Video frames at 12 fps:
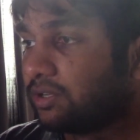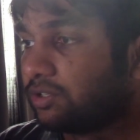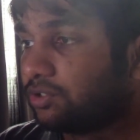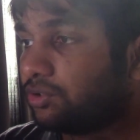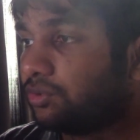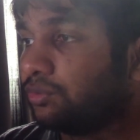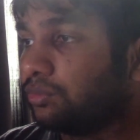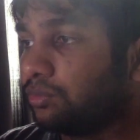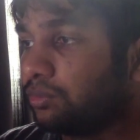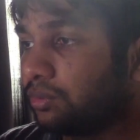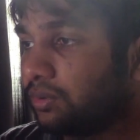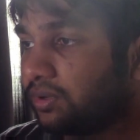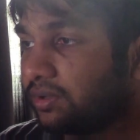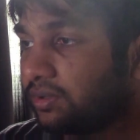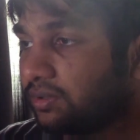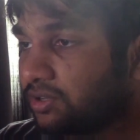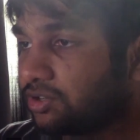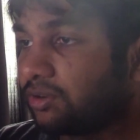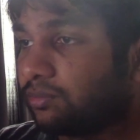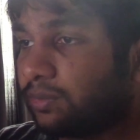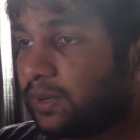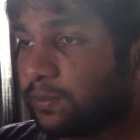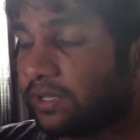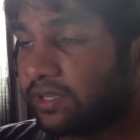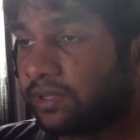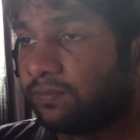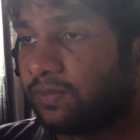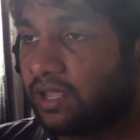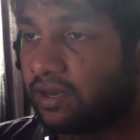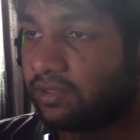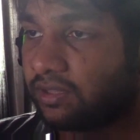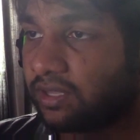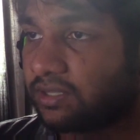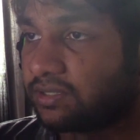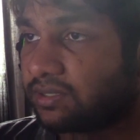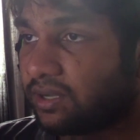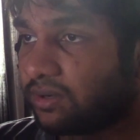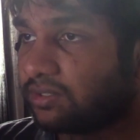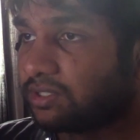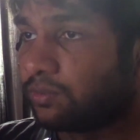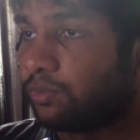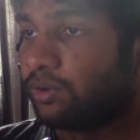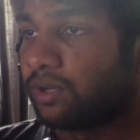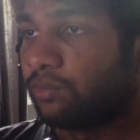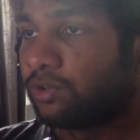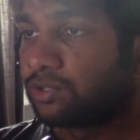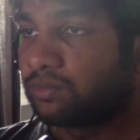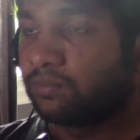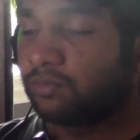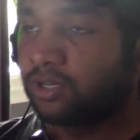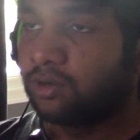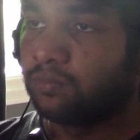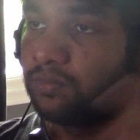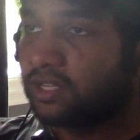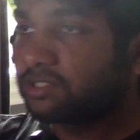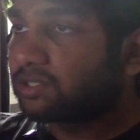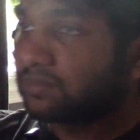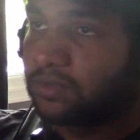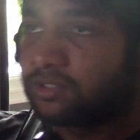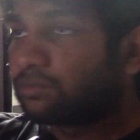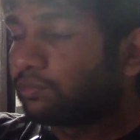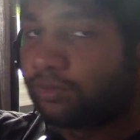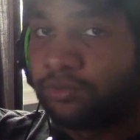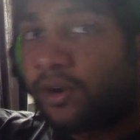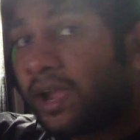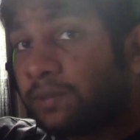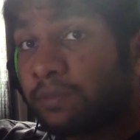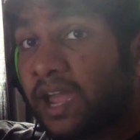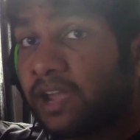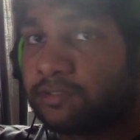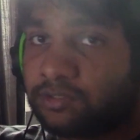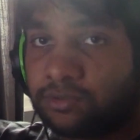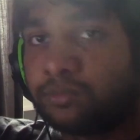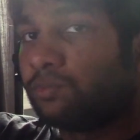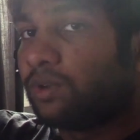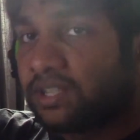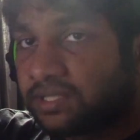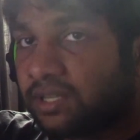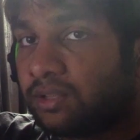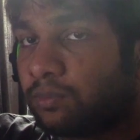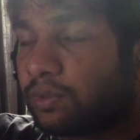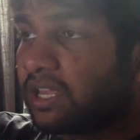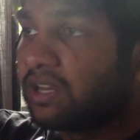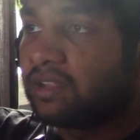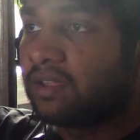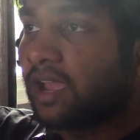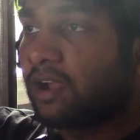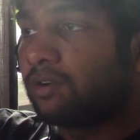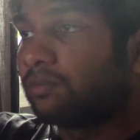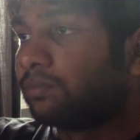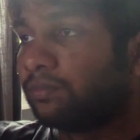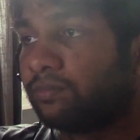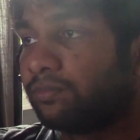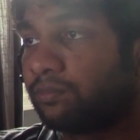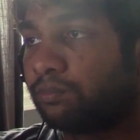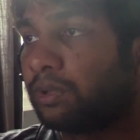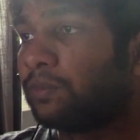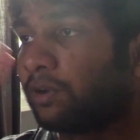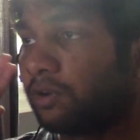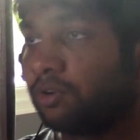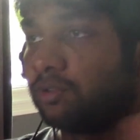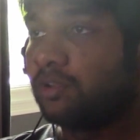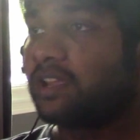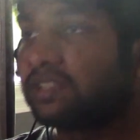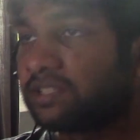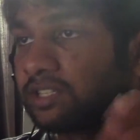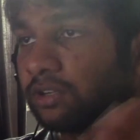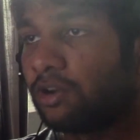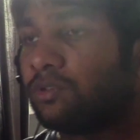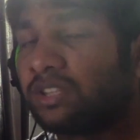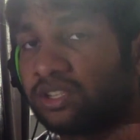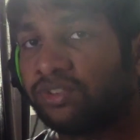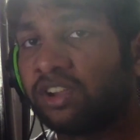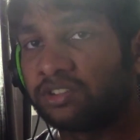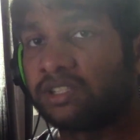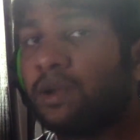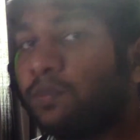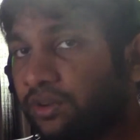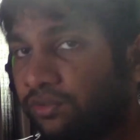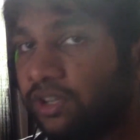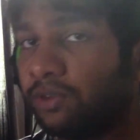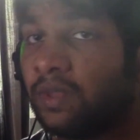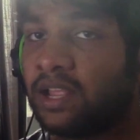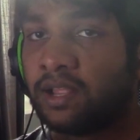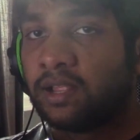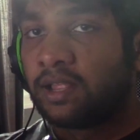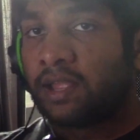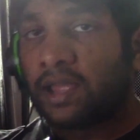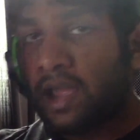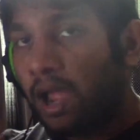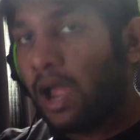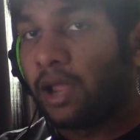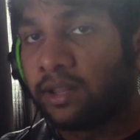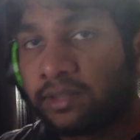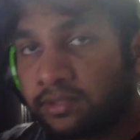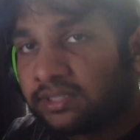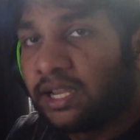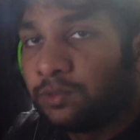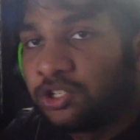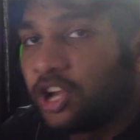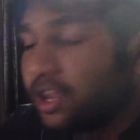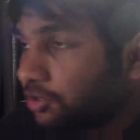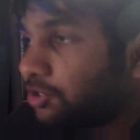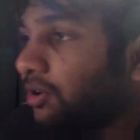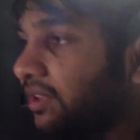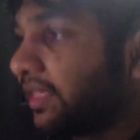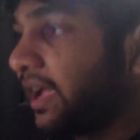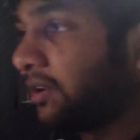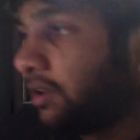to the general public, and I think that's kind of disappointing. Which, let's rewind back to when I said in the beginning how people are going to look at this and go, this figure is not made for you. Time to challenge you on that.